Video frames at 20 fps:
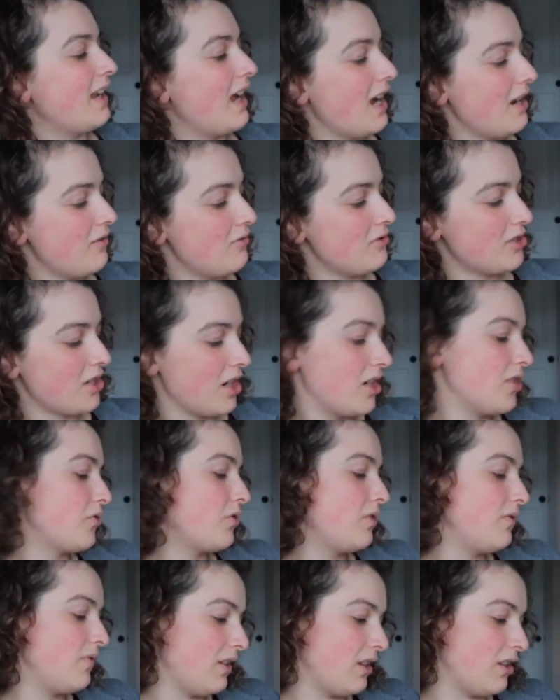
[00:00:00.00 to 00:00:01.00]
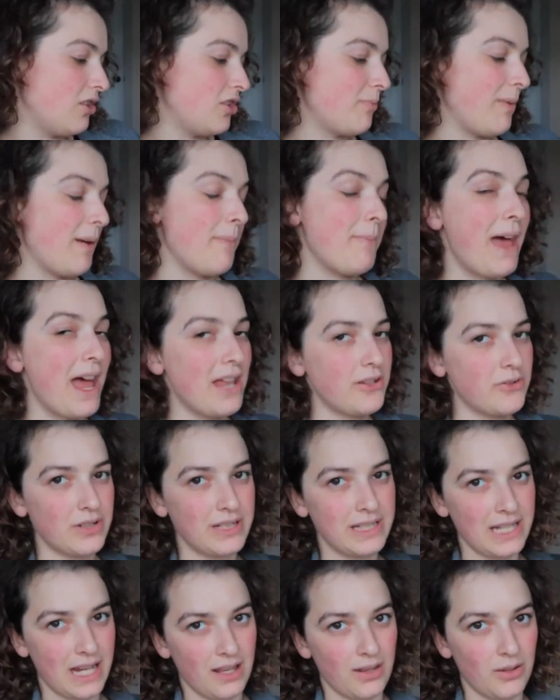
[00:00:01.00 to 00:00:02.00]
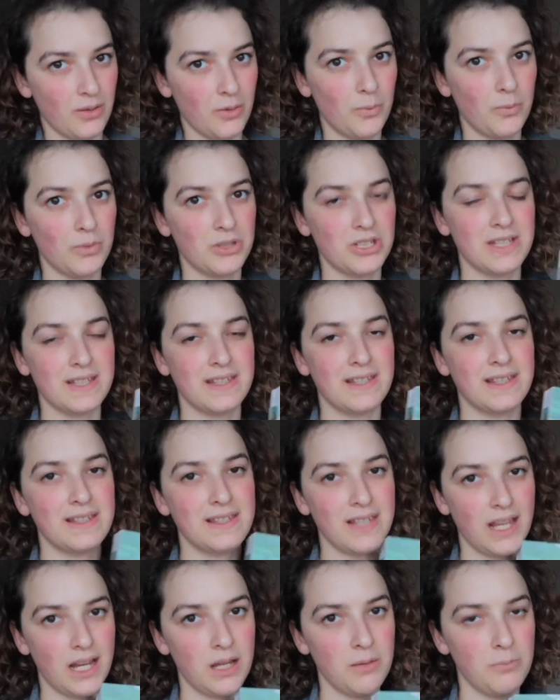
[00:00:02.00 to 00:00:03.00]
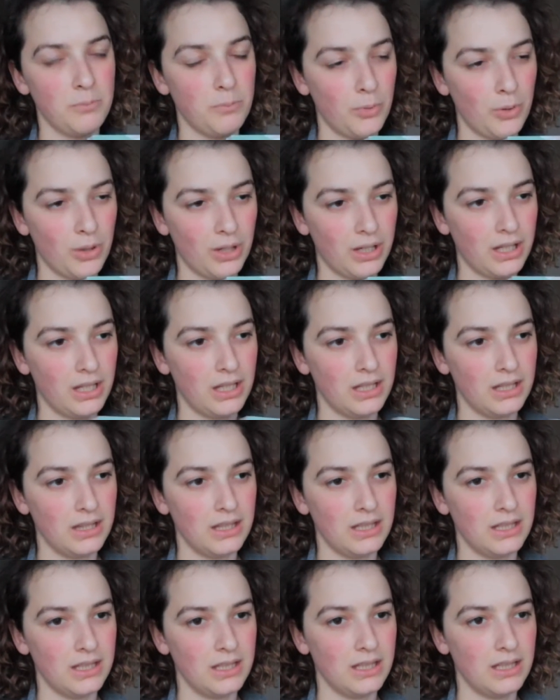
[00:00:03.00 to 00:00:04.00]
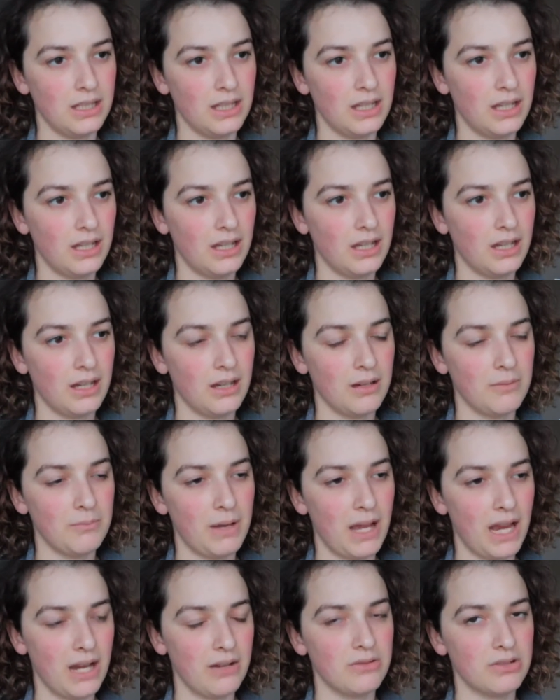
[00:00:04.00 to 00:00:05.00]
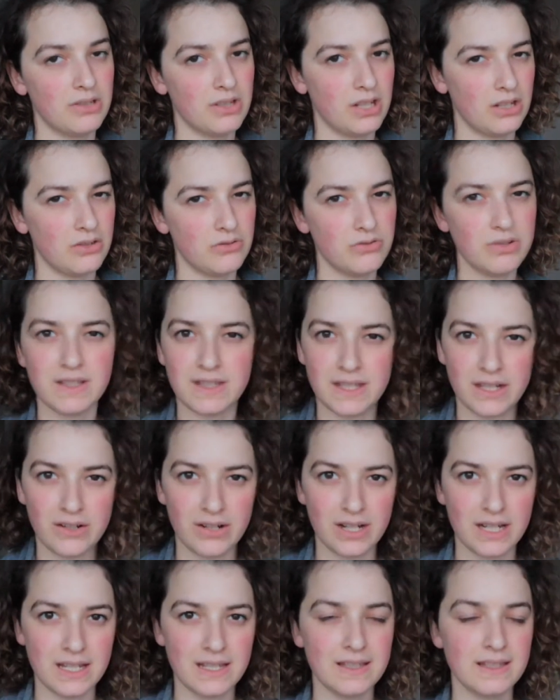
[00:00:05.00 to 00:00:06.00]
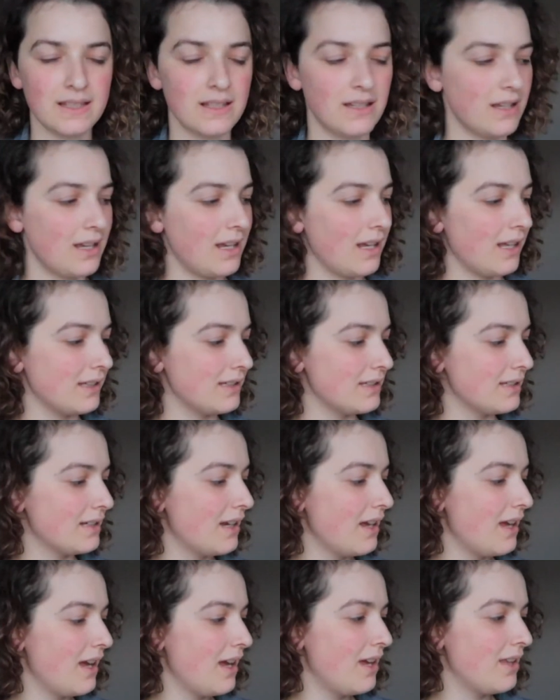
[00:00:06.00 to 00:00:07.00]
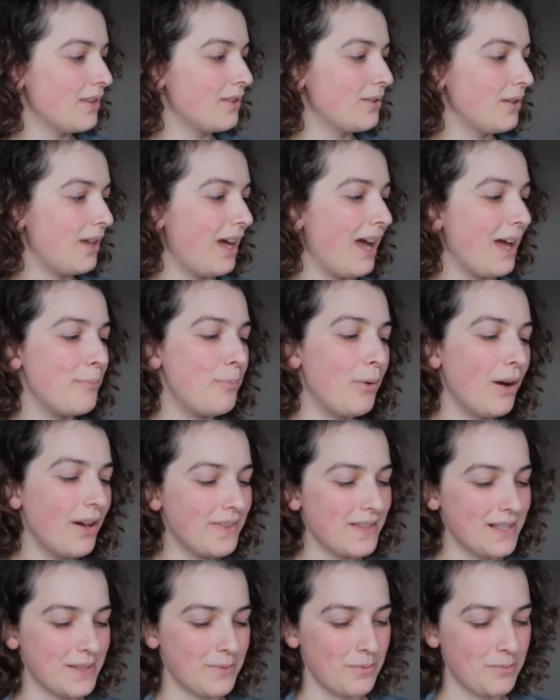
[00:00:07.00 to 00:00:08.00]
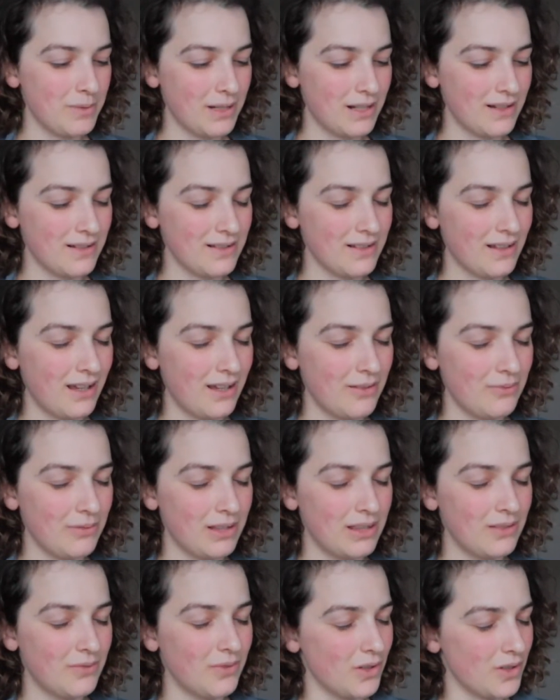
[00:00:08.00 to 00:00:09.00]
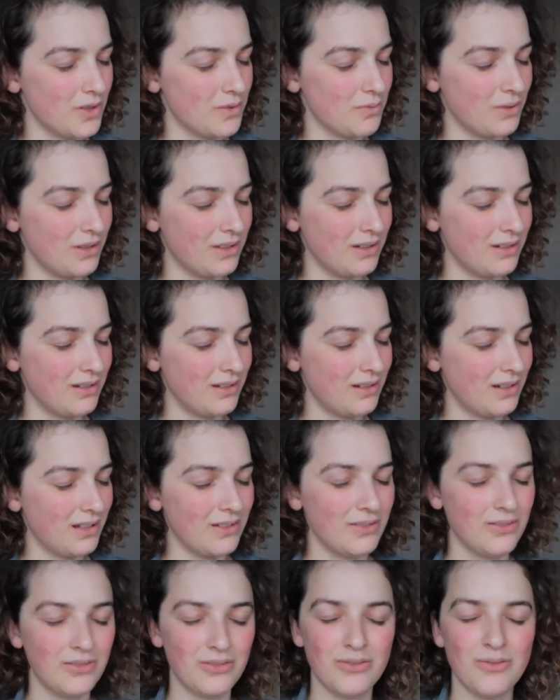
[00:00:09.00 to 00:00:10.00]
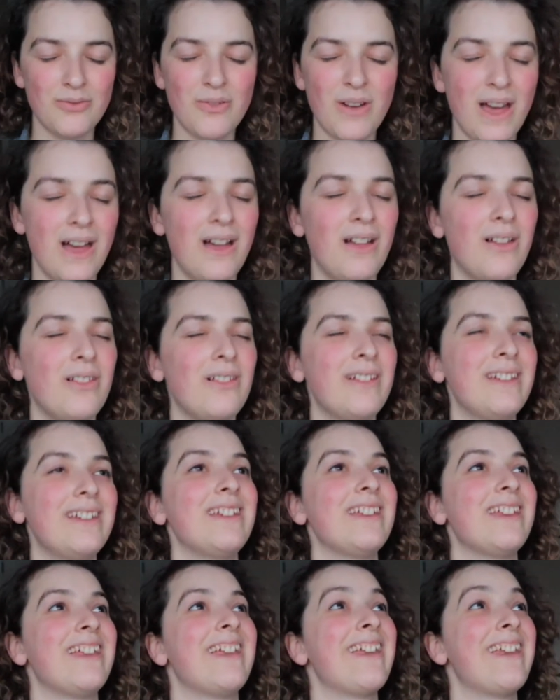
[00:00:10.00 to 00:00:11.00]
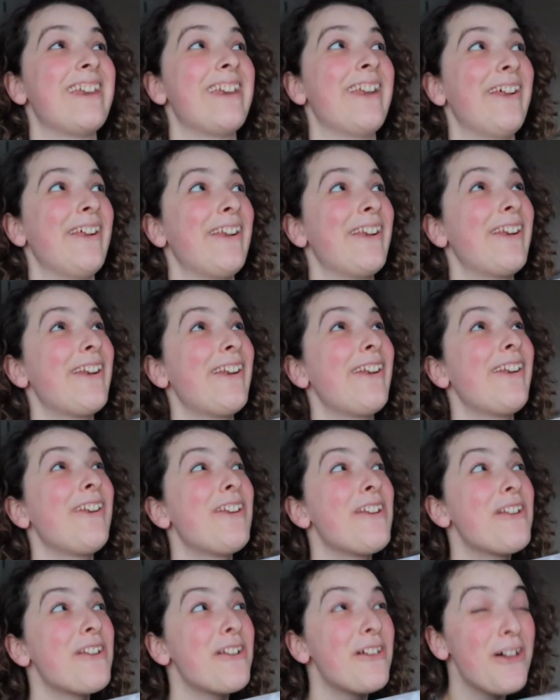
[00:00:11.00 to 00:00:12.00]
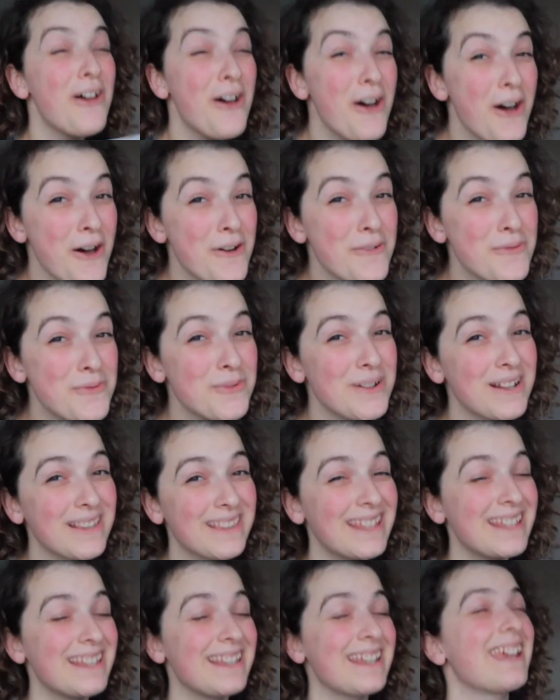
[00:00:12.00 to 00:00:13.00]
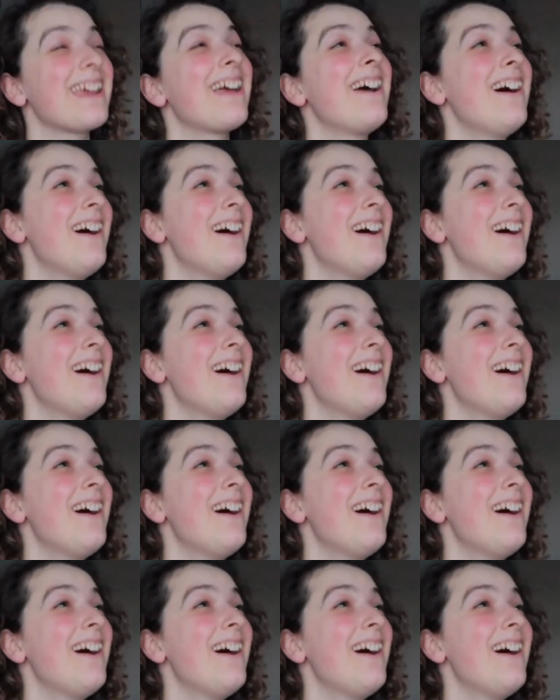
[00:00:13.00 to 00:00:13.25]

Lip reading: Irish Country Village by Patrick Taylor, which is the second book in the Irish Country series. And I bought this one because I read the first one and fell in love with it. Like,